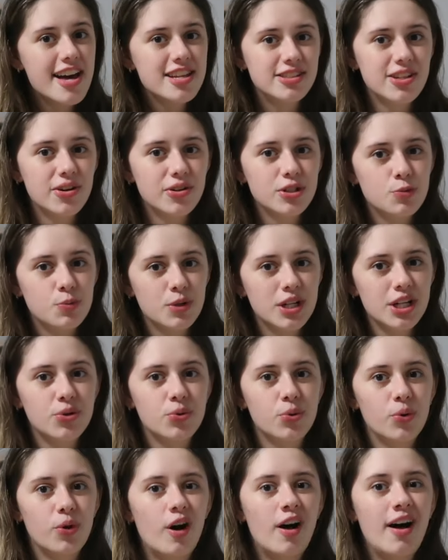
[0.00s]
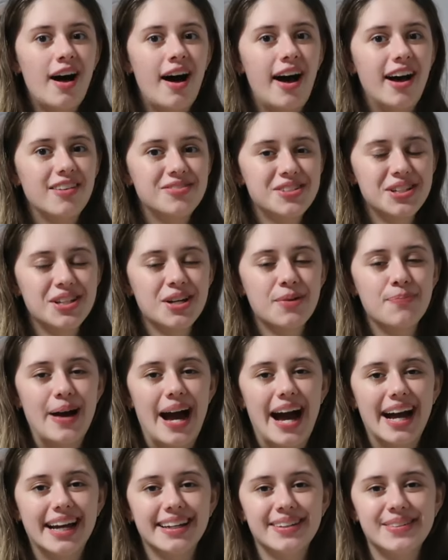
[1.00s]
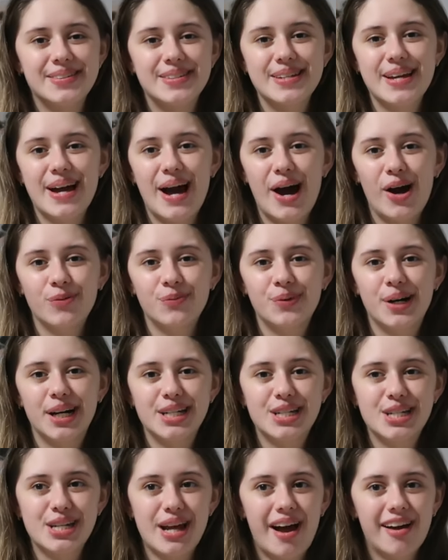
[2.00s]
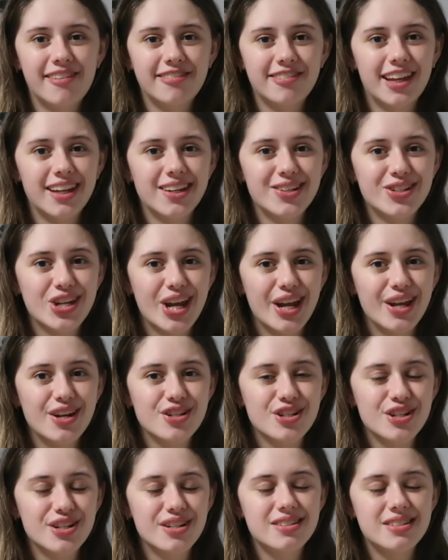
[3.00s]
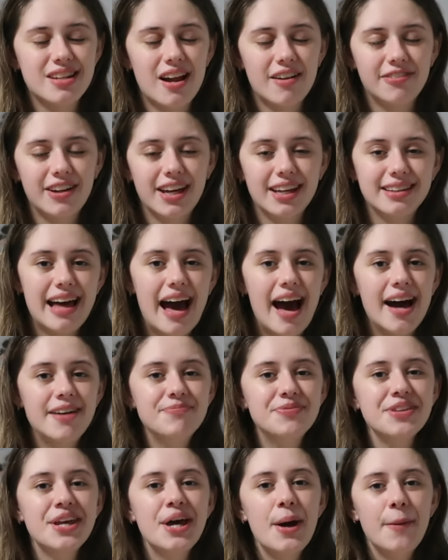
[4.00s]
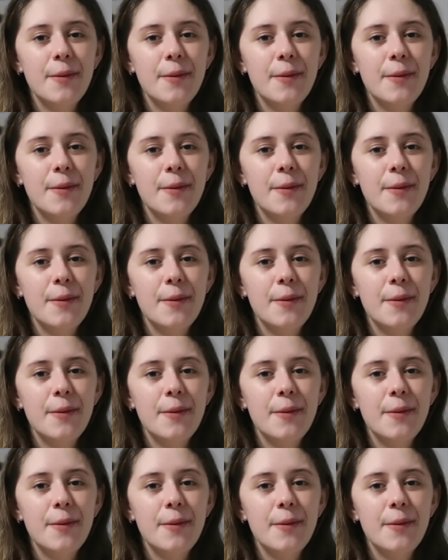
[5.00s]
So it's pretty cool. I'll have to look back and see how much I've like changed and stuff like that.